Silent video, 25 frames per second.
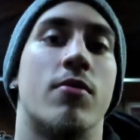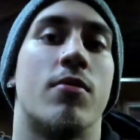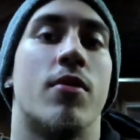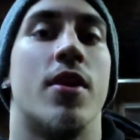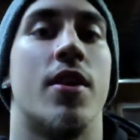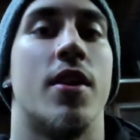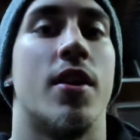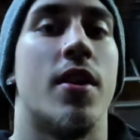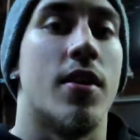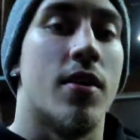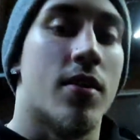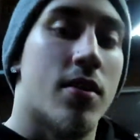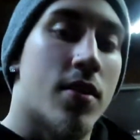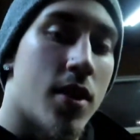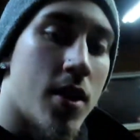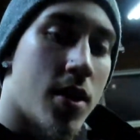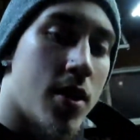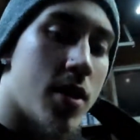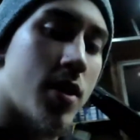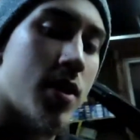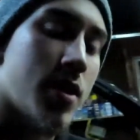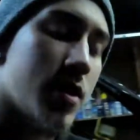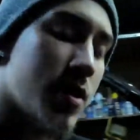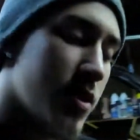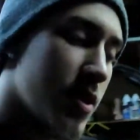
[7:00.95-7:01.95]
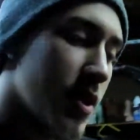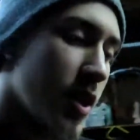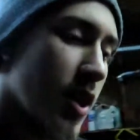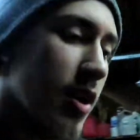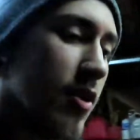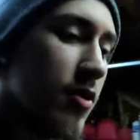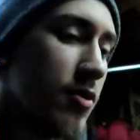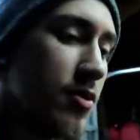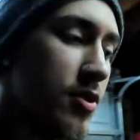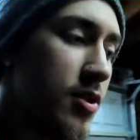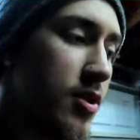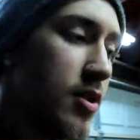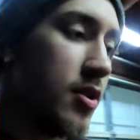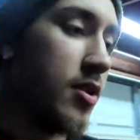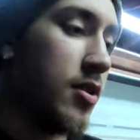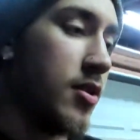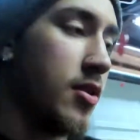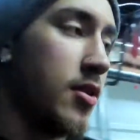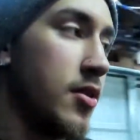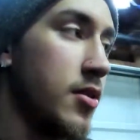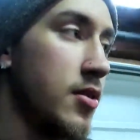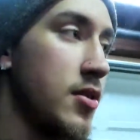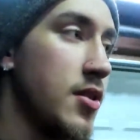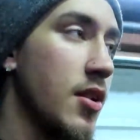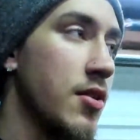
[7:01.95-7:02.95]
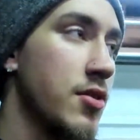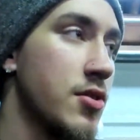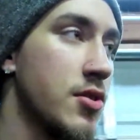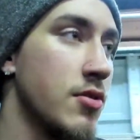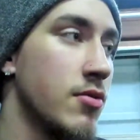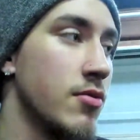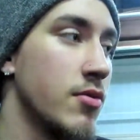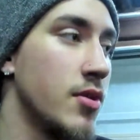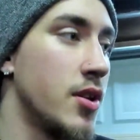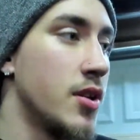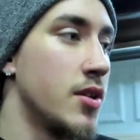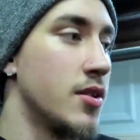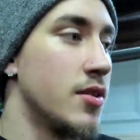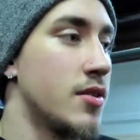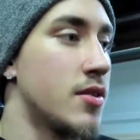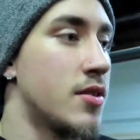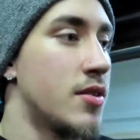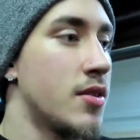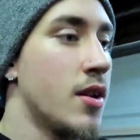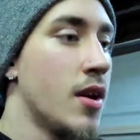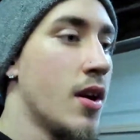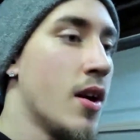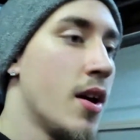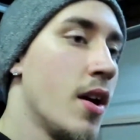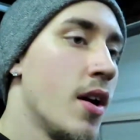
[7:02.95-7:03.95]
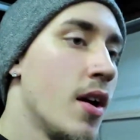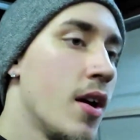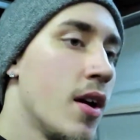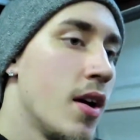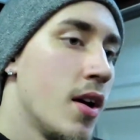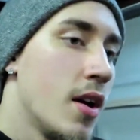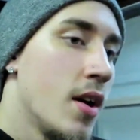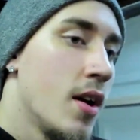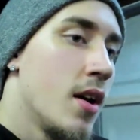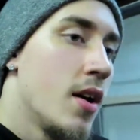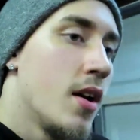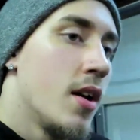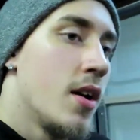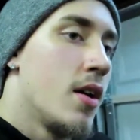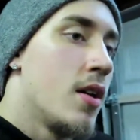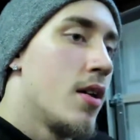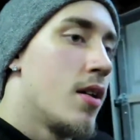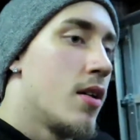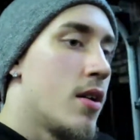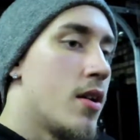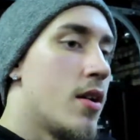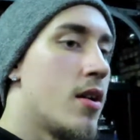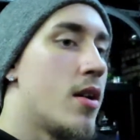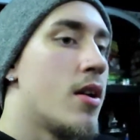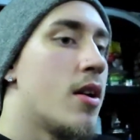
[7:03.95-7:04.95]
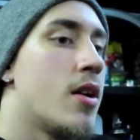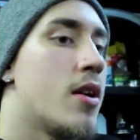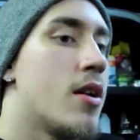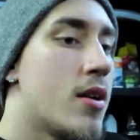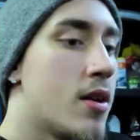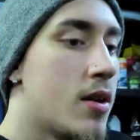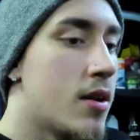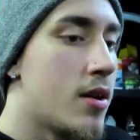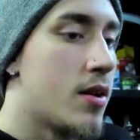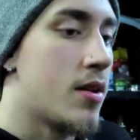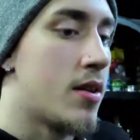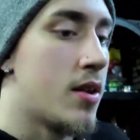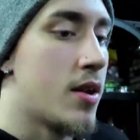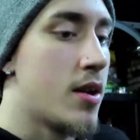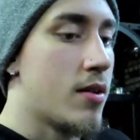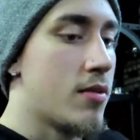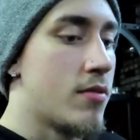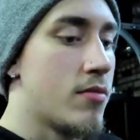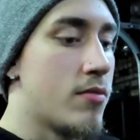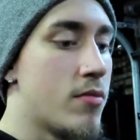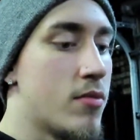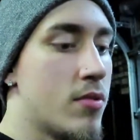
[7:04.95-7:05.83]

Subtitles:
run it, see how she runs, and then